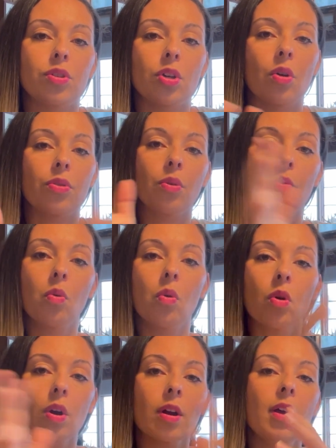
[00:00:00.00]
So the
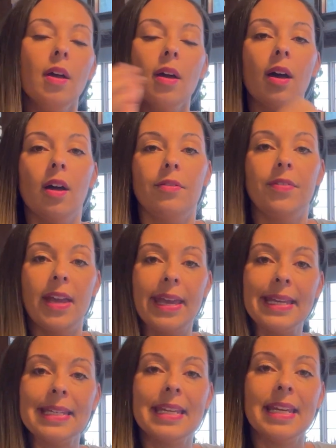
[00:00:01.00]
War of
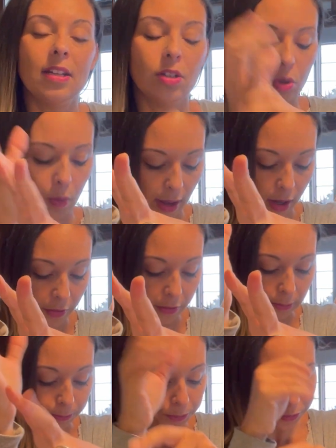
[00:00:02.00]
1812.
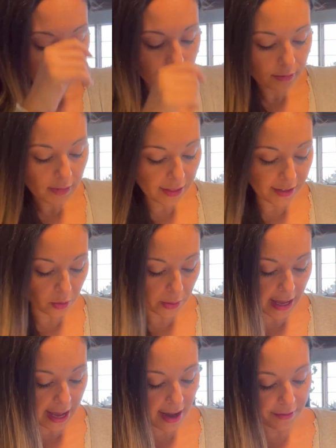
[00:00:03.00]
Then we
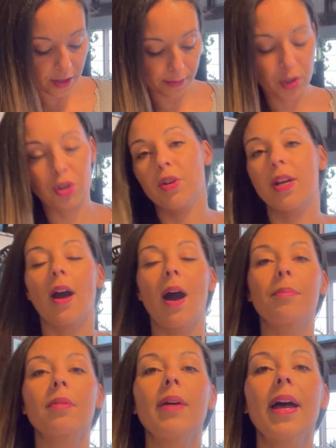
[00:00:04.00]
have the Missouri
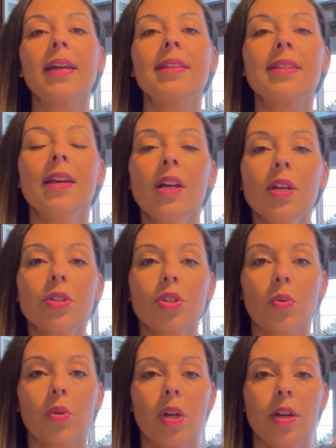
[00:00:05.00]
Compromise. So
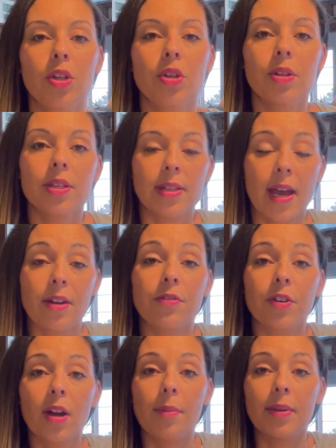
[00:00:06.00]
we're going to do the sign
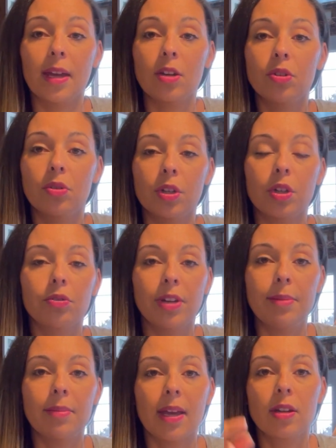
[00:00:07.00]
for coming into
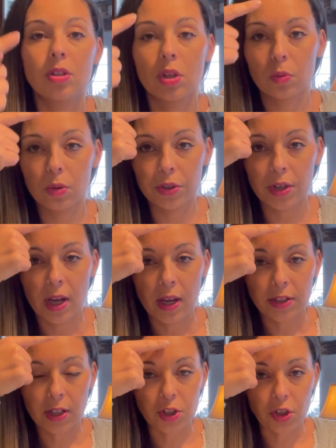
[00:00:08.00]
agreement. So we'll
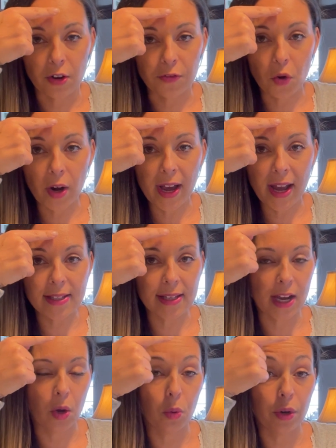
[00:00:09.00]
touch our foreheads
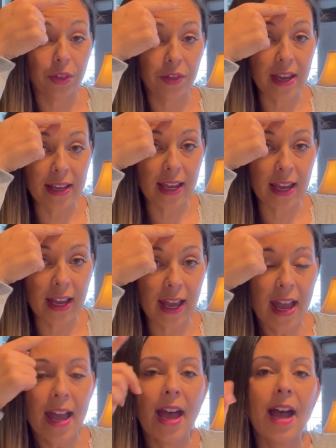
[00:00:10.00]
like we're thinking,
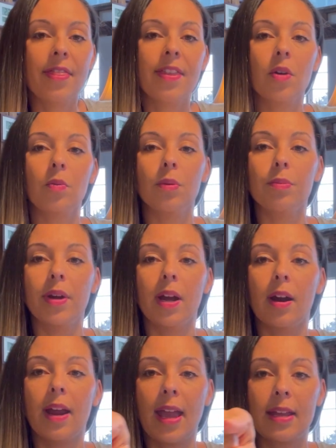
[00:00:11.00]
and then we'll bring
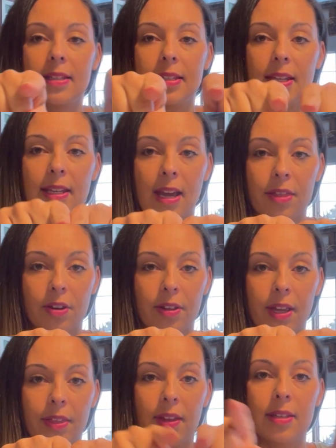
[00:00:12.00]
our hands together
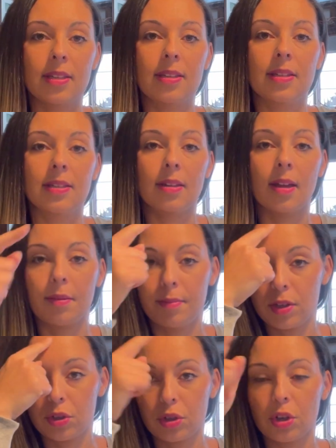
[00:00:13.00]
like this. This is the
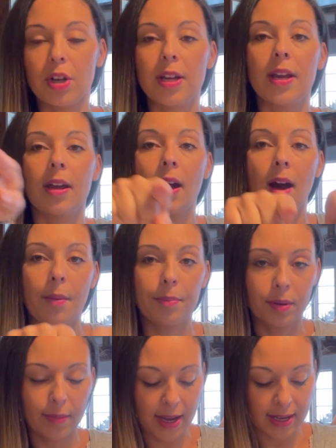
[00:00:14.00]
Missouri
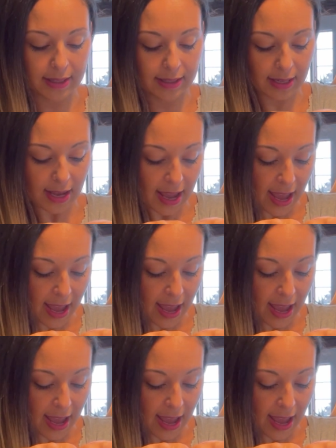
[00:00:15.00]
Compromise.